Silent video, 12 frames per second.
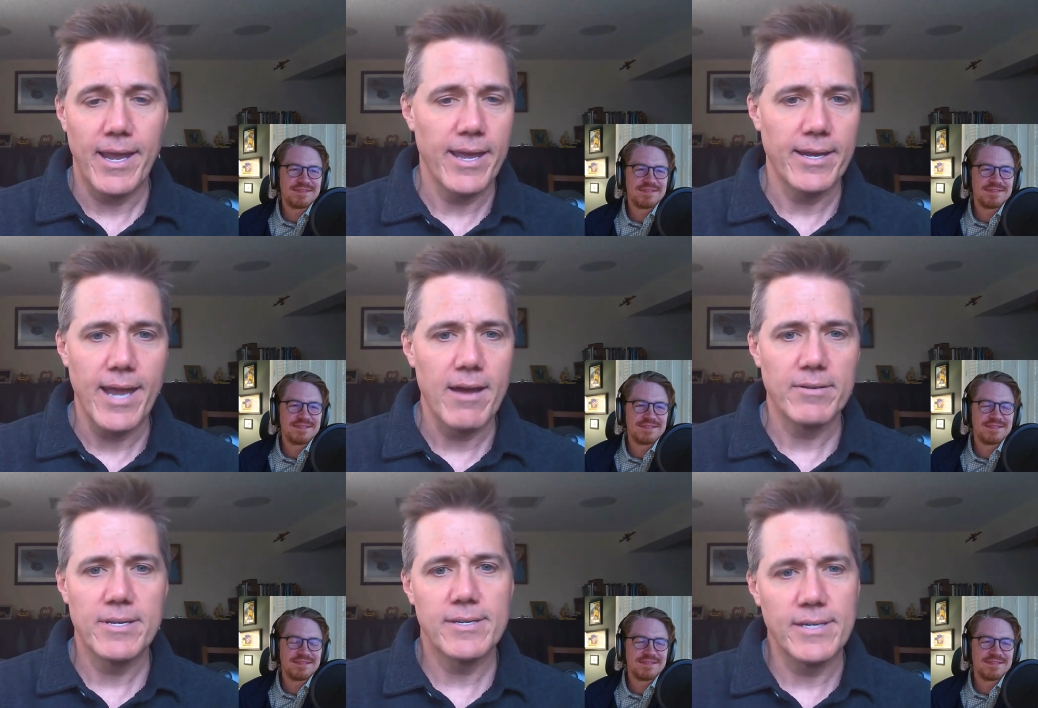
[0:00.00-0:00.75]
Speaker 1: and
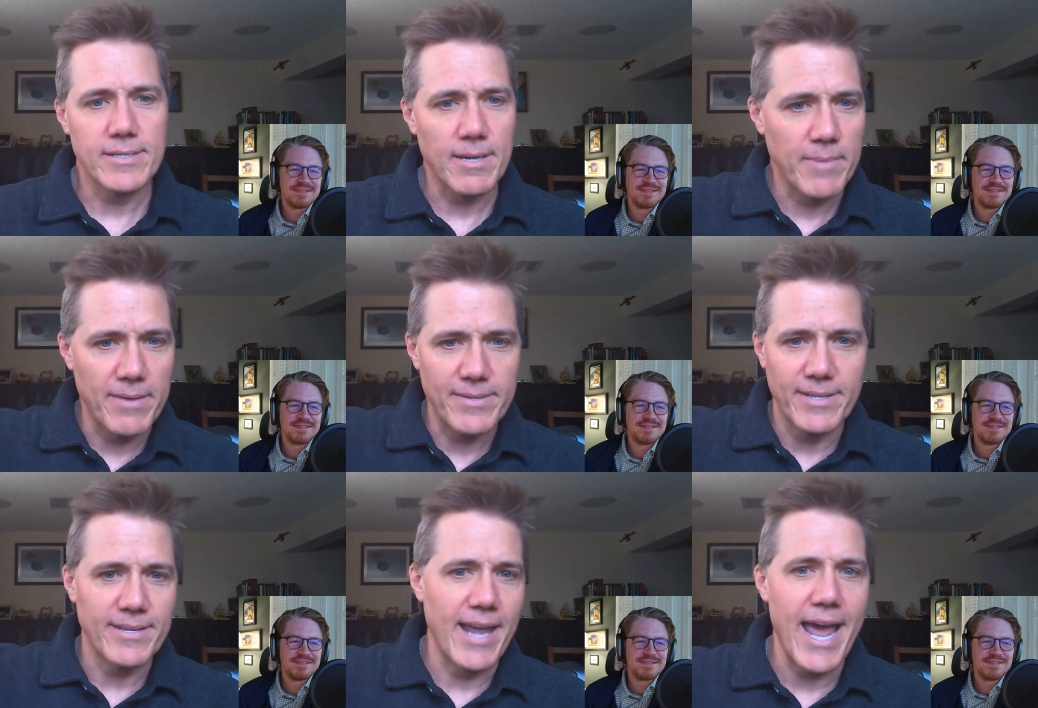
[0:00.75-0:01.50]
now you see
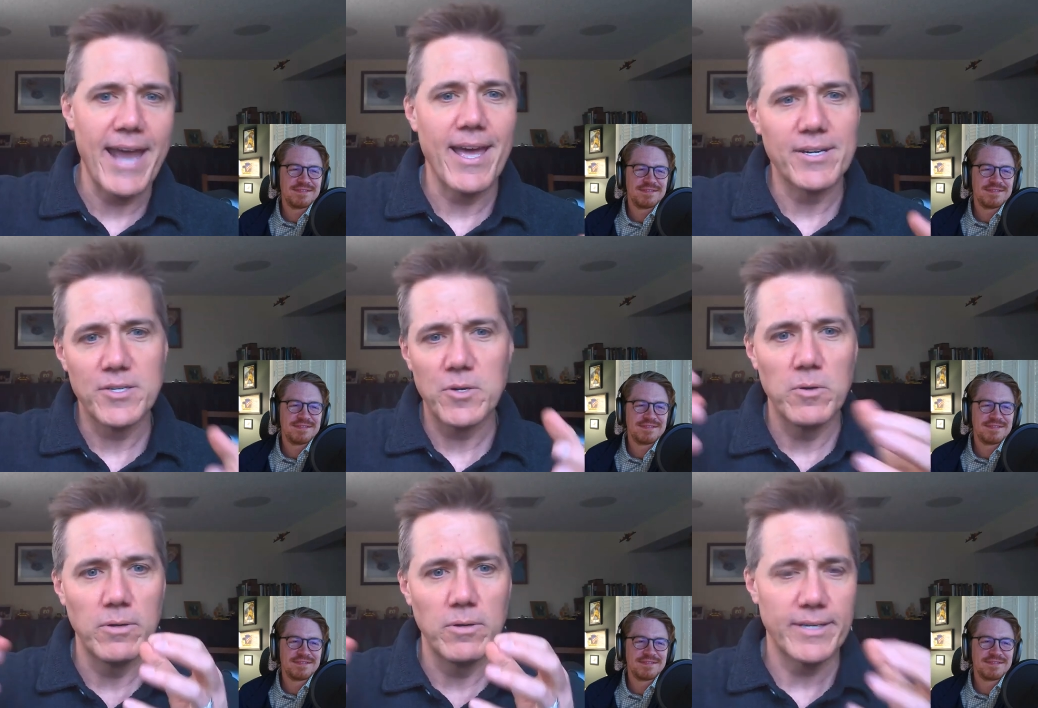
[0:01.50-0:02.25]
sometimes it's an add-on
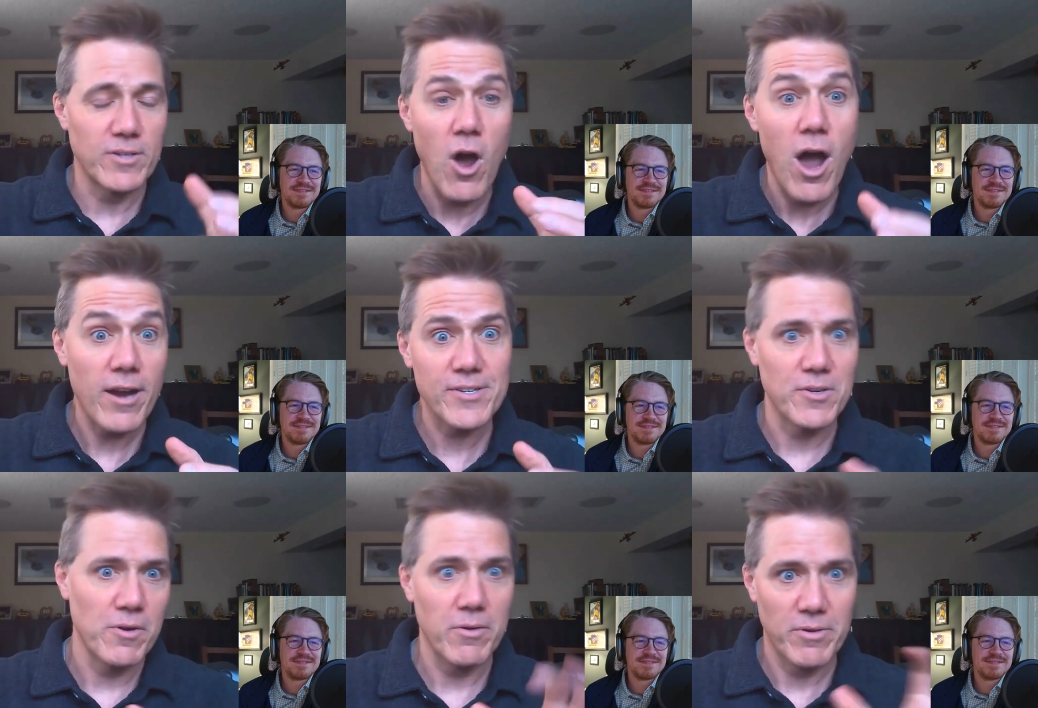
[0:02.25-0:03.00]
tool and
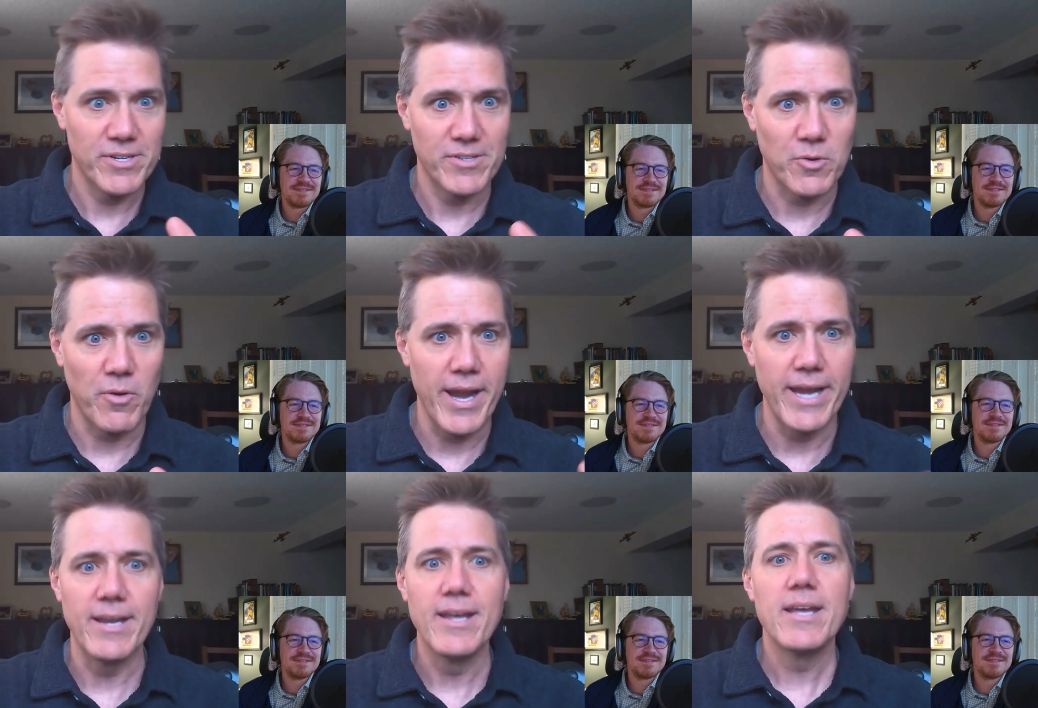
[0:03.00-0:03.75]
talks to it, which is
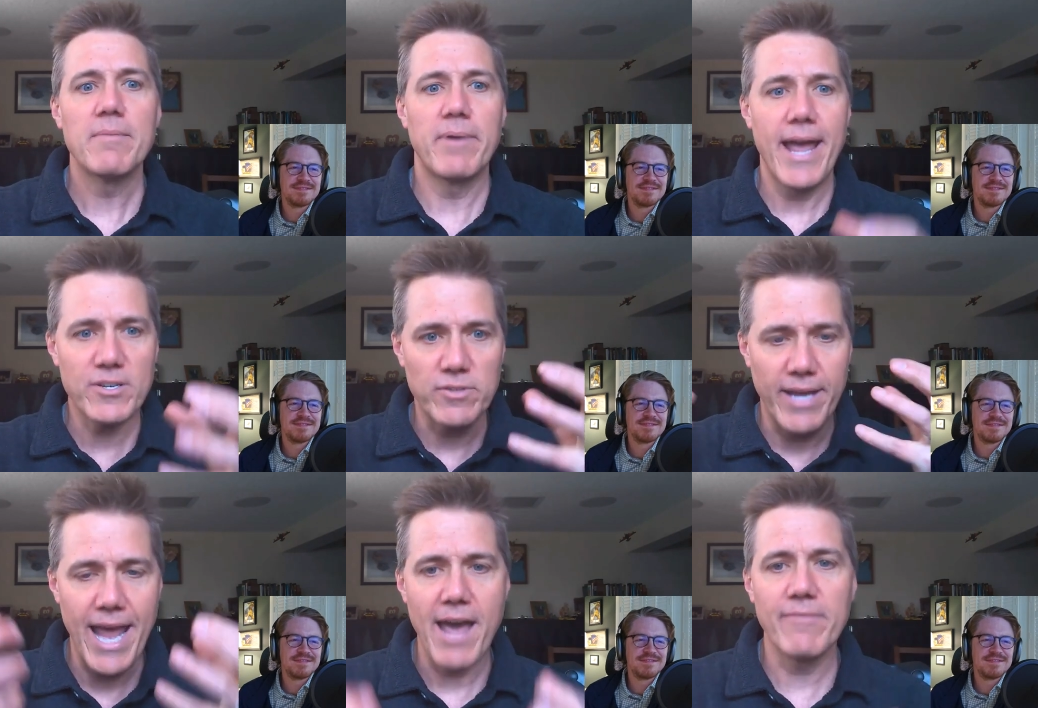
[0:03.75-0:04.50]
great. But
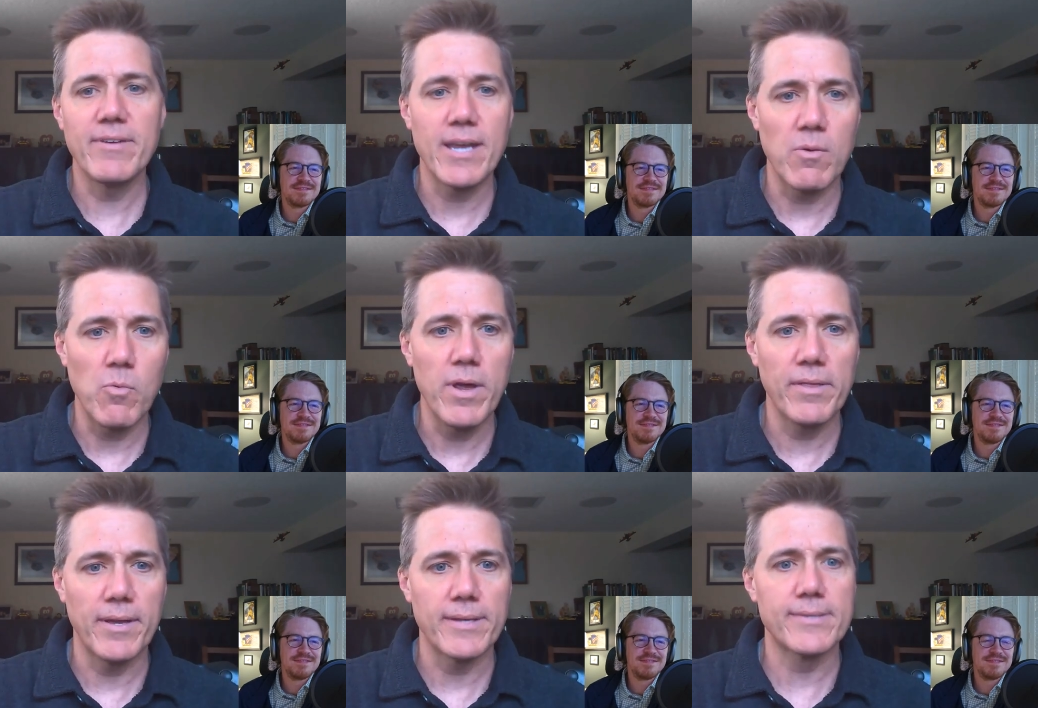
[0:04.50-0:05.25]
actually having it
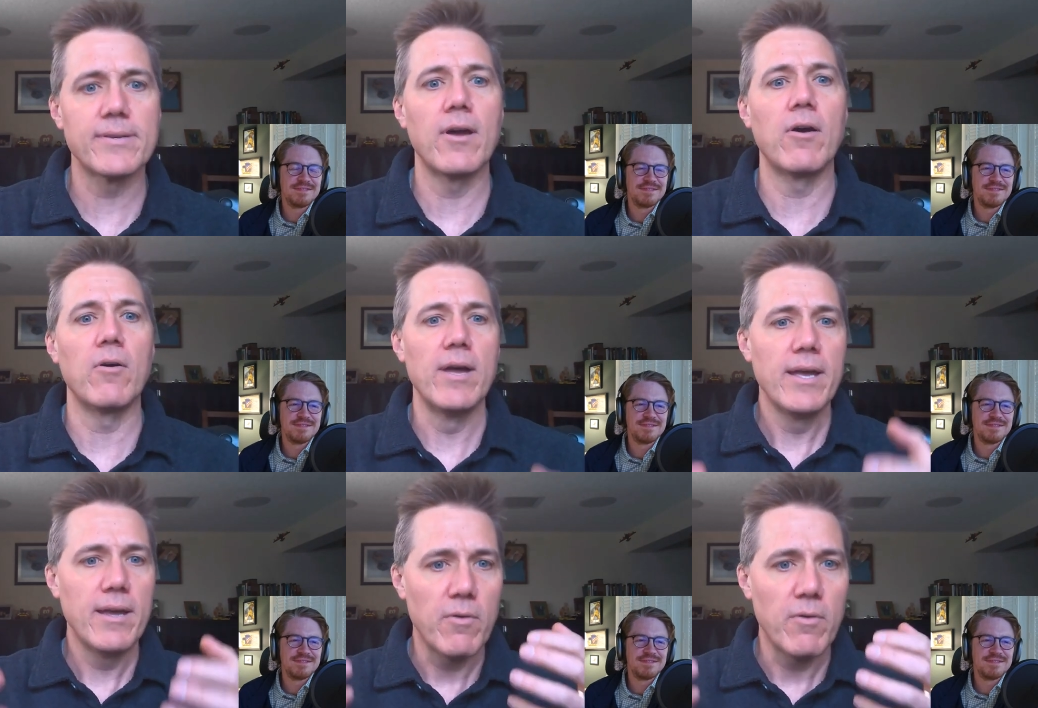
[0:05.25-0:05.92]
with it, so